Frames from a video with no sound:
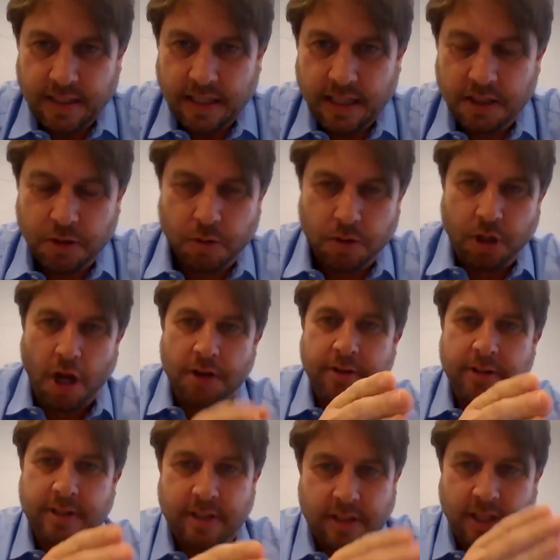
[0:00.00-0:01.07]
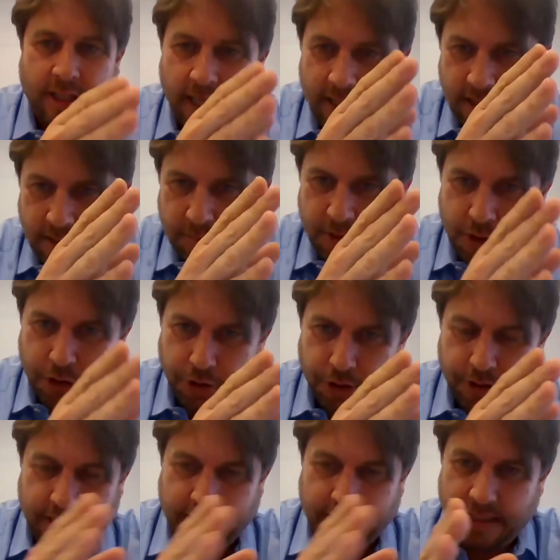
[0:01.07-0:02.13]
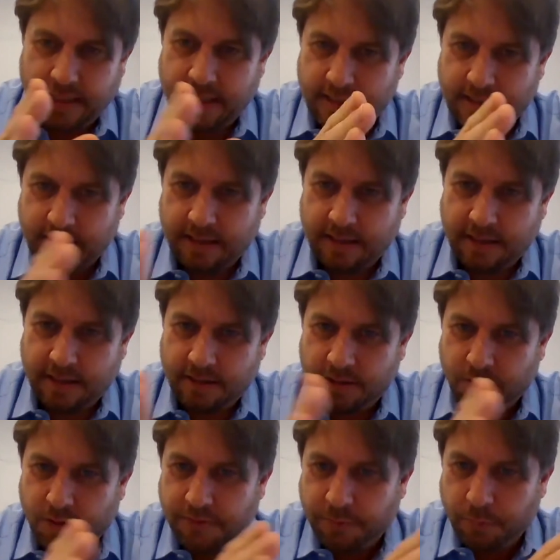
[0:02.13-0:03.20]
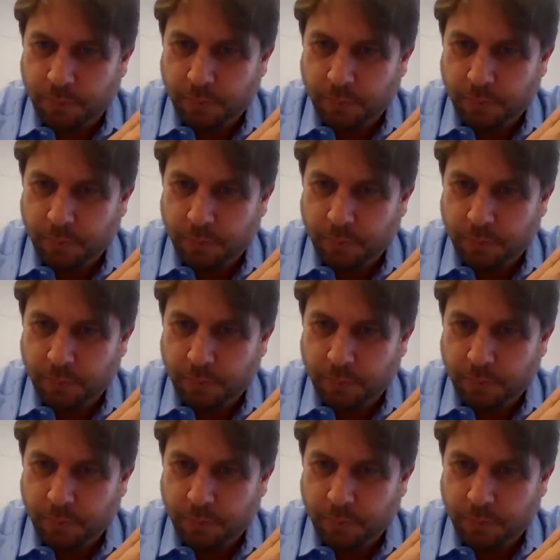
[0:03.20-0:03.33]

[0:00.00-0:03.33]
And I sort of go, the customer journey is sort of,